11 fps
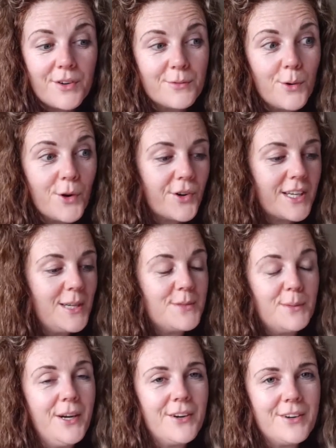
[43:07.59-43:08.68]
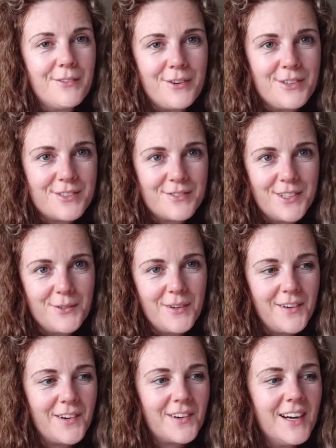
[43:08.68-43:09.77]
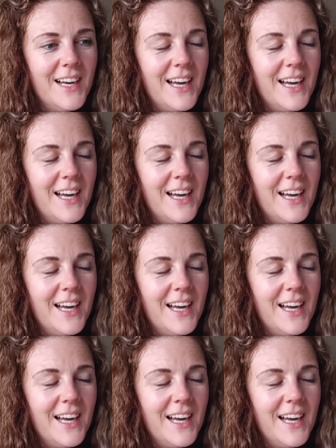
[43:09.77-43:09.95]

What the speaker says: if water keeps appearing in front of you, or